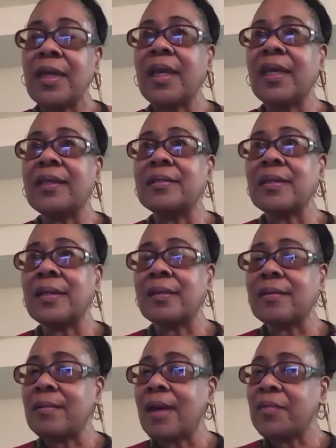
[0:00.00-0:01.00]
And
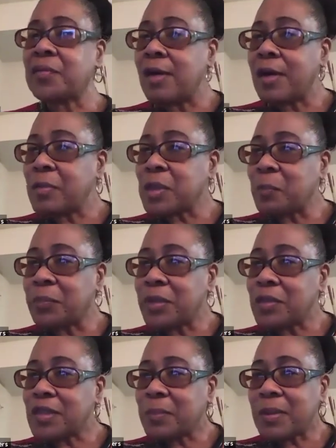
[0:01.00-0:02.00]
I thought it was
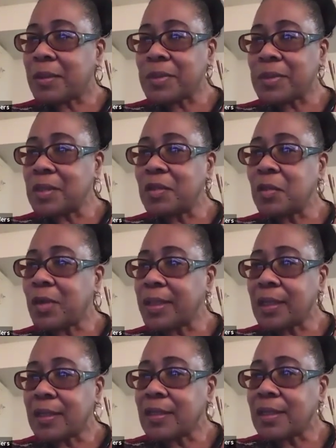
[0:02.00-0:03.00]
abusive, but that was the only way
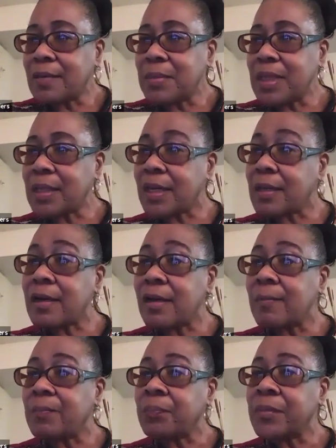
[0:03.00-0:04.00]
they could get me to get
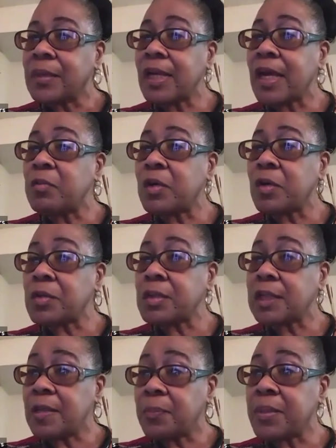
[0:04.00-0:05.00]
up. Then I would go to
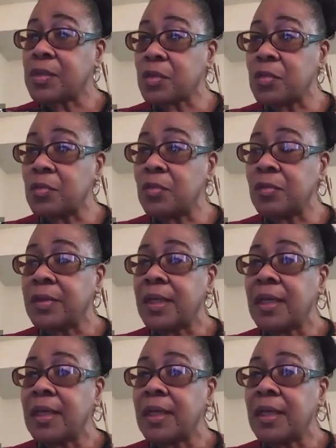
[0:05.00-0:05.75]
sleep in school.